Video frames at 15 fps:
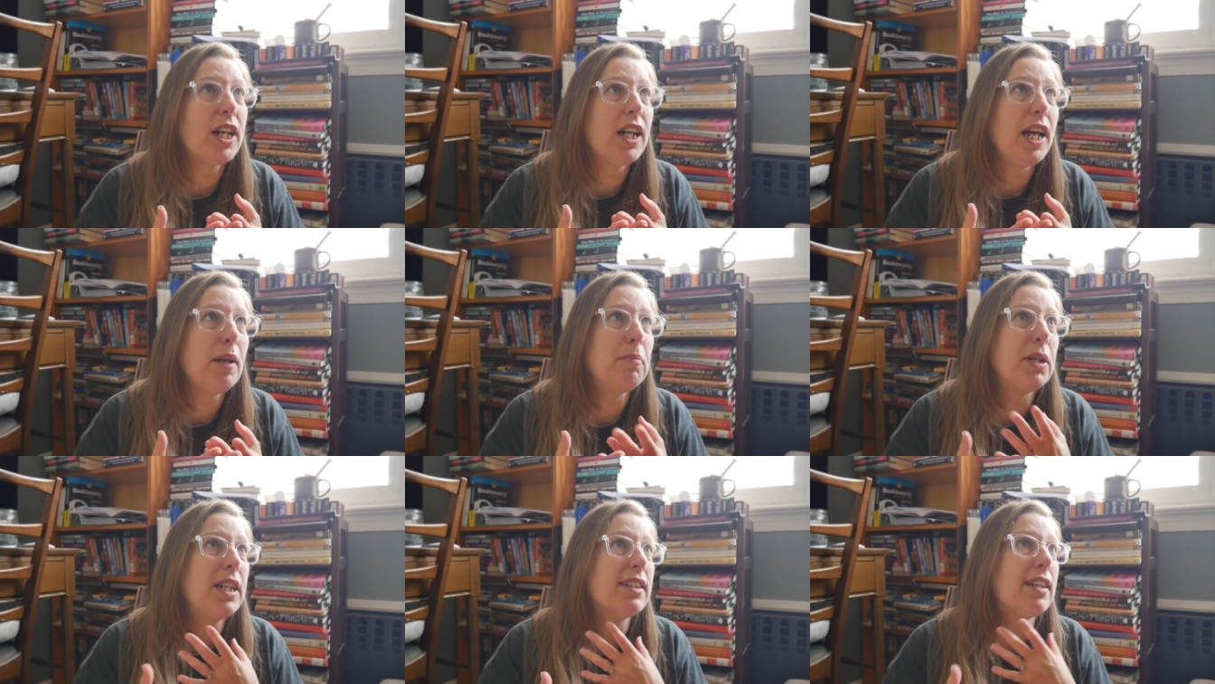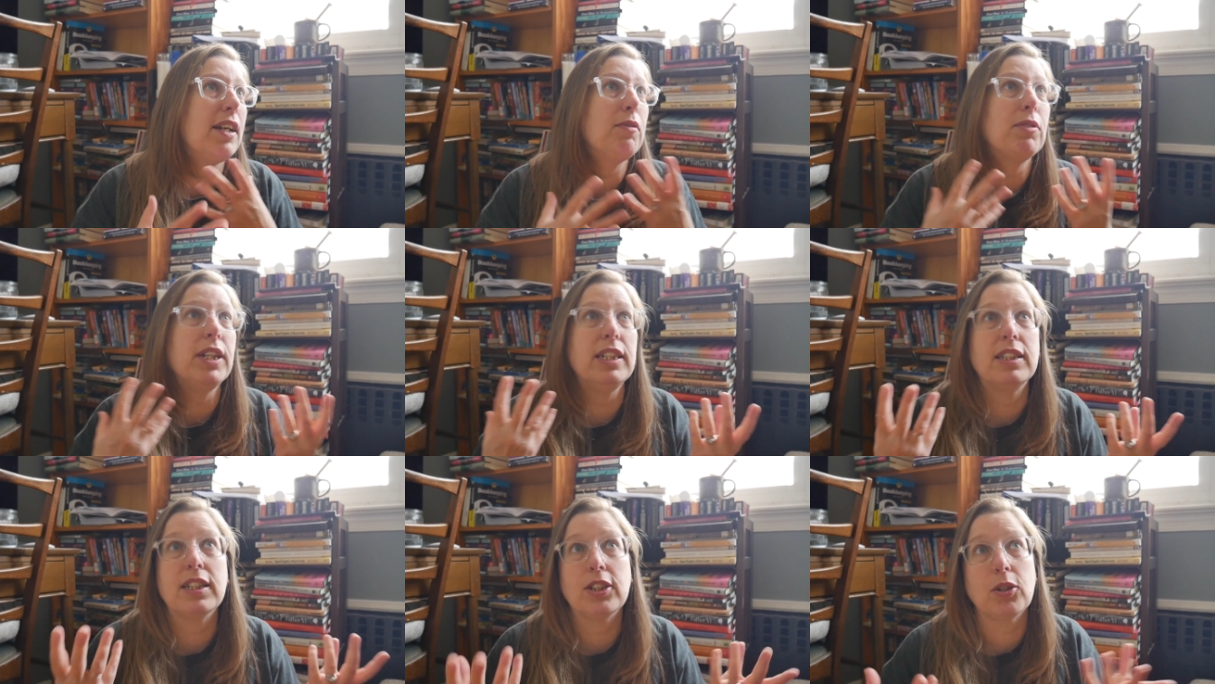and because I
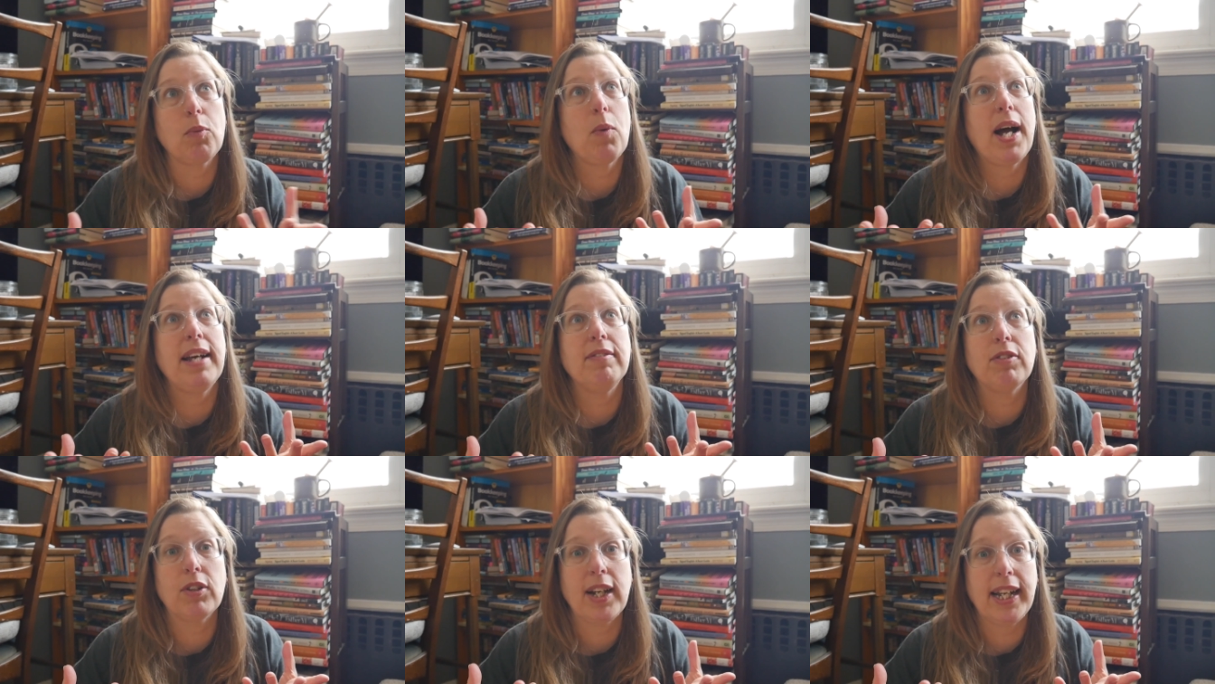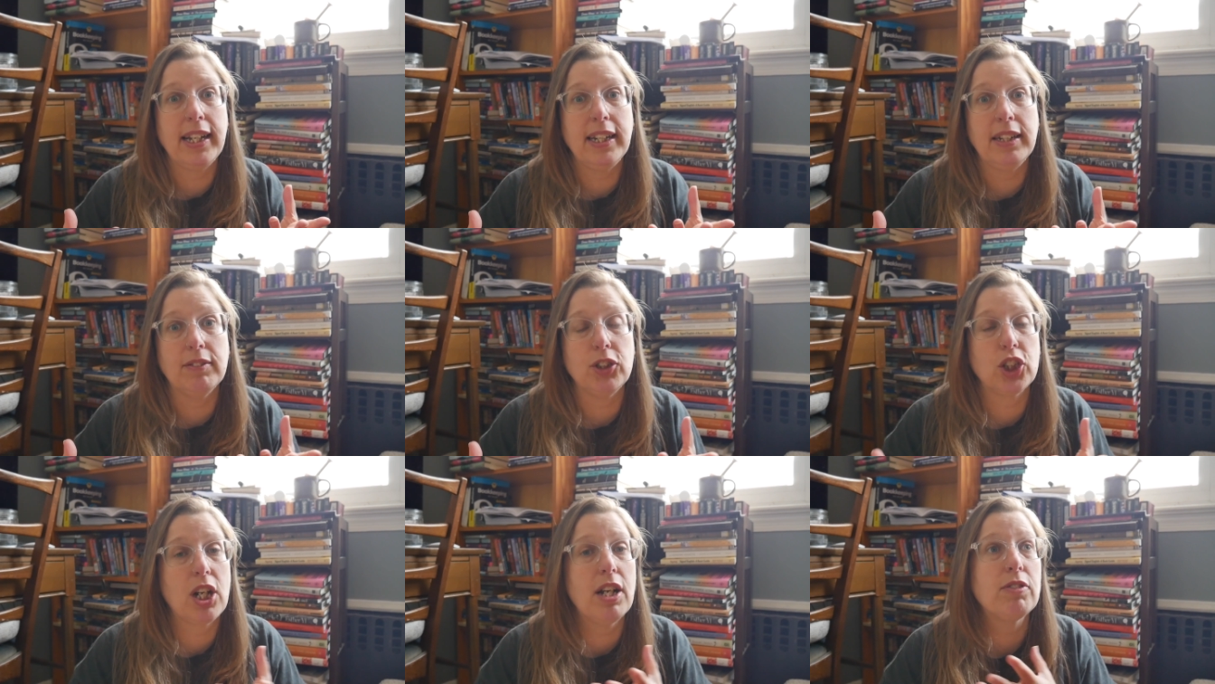read such a wide variety of
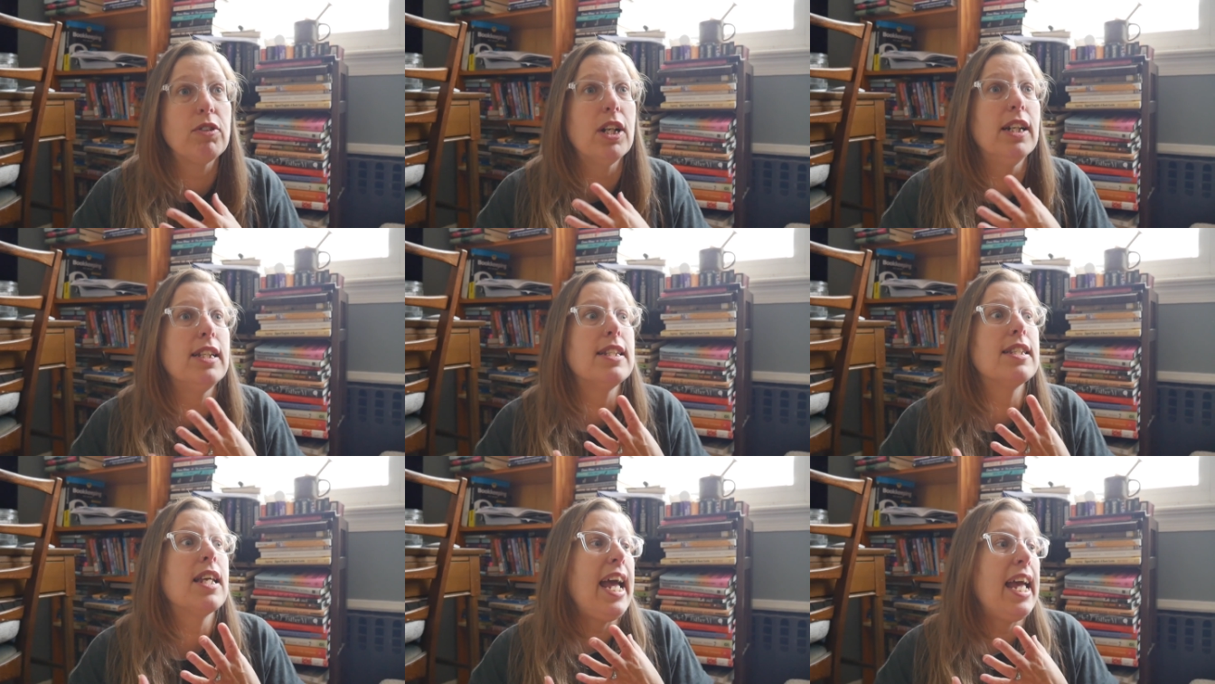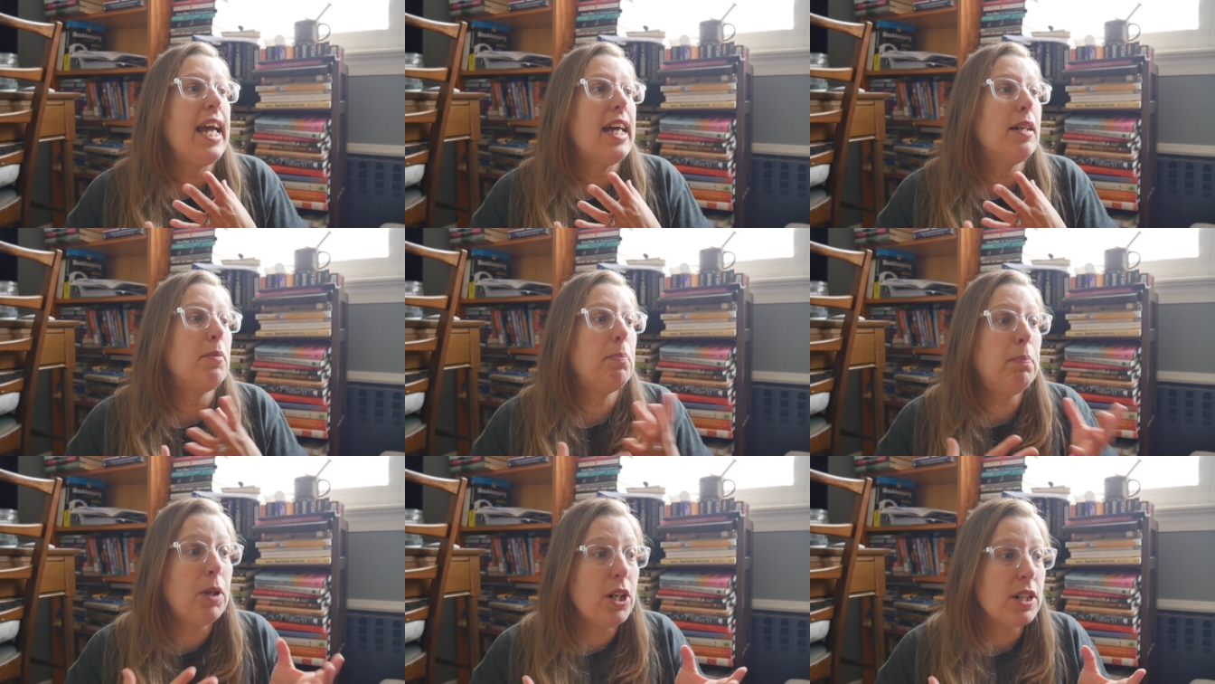genres
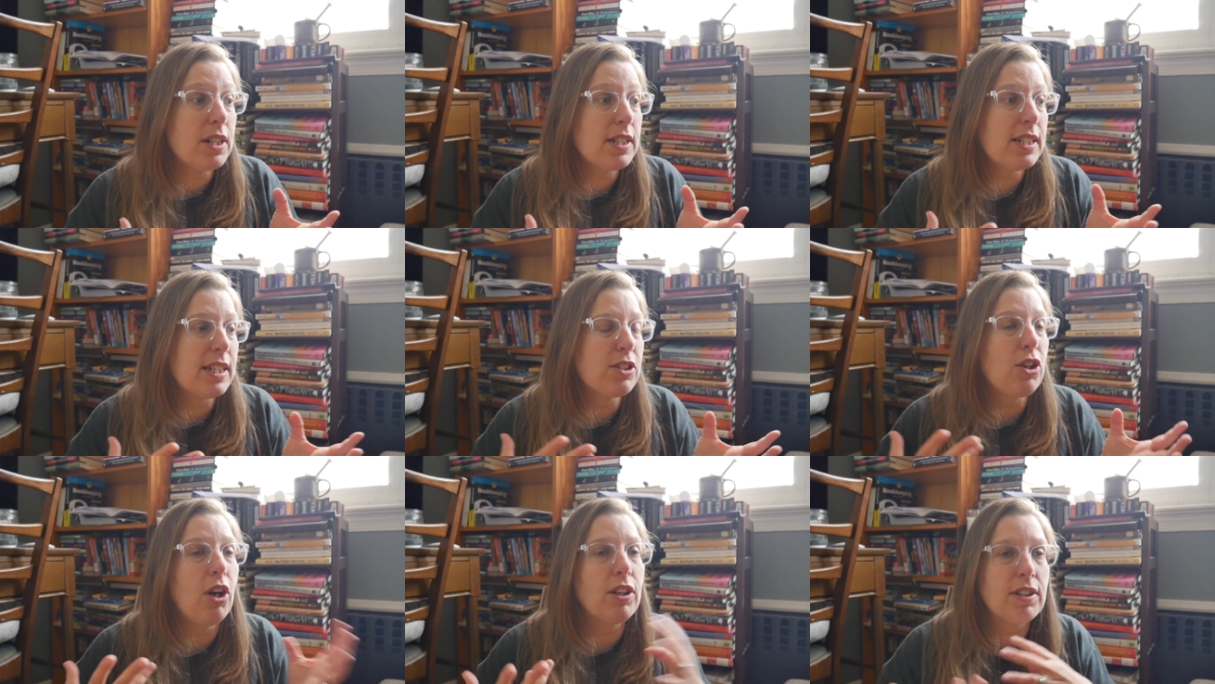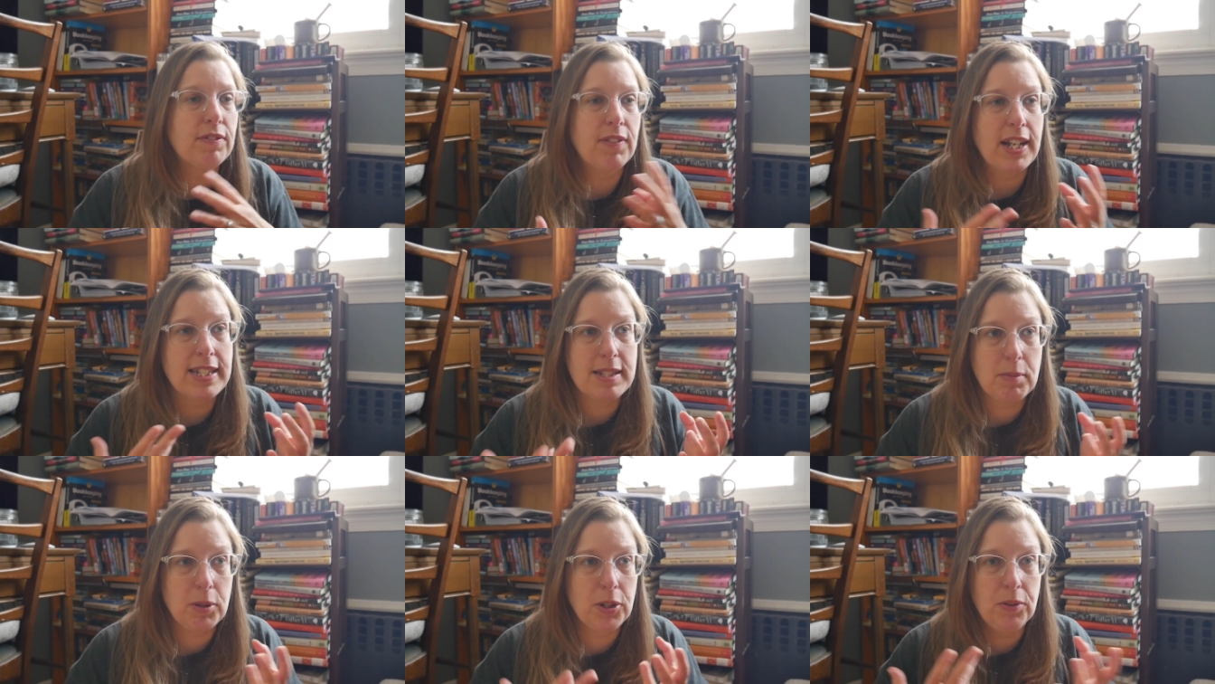and books, it's hard to find
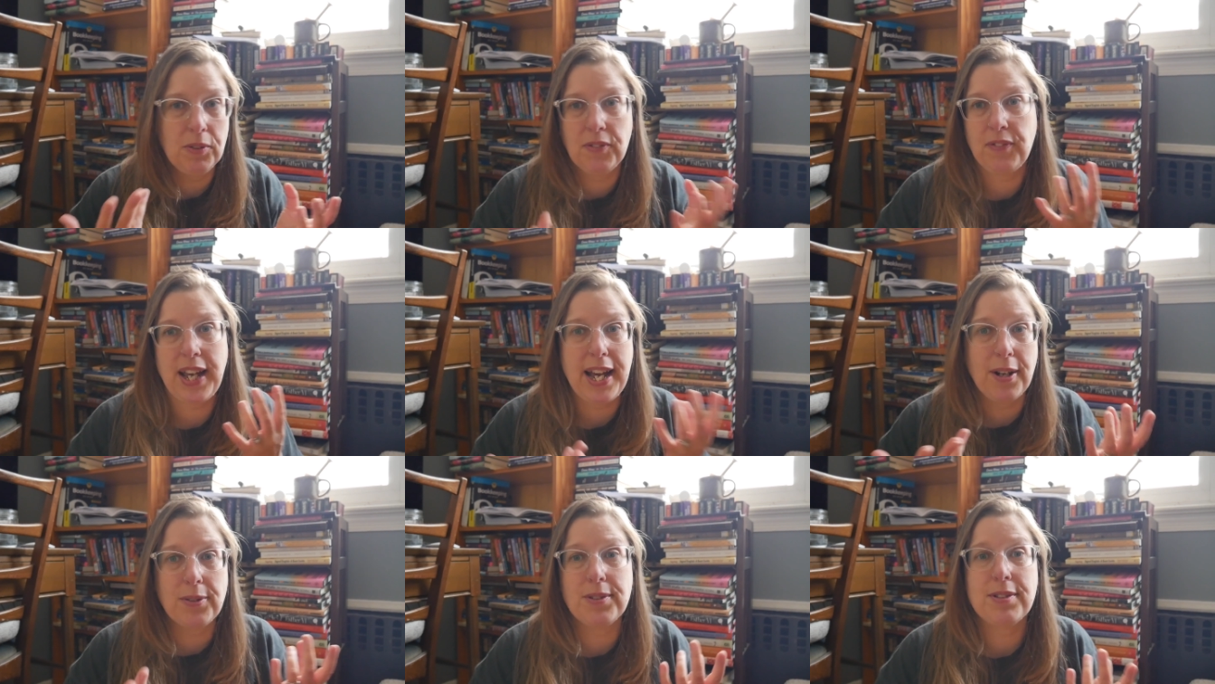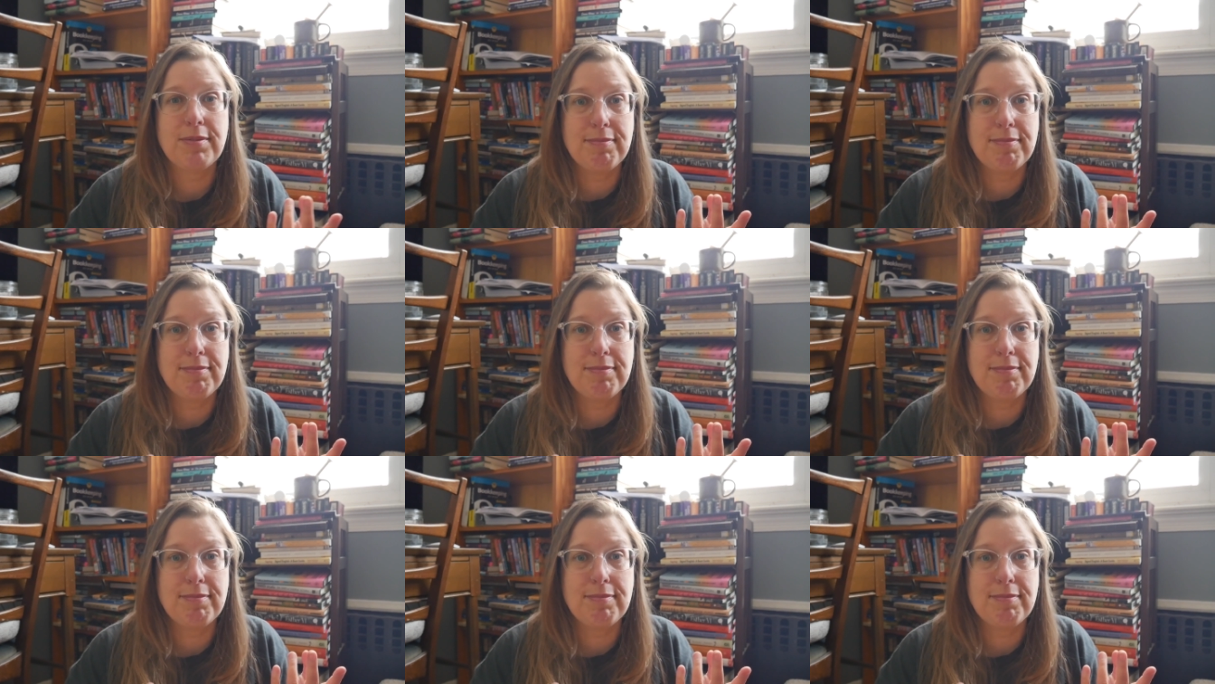someone who's found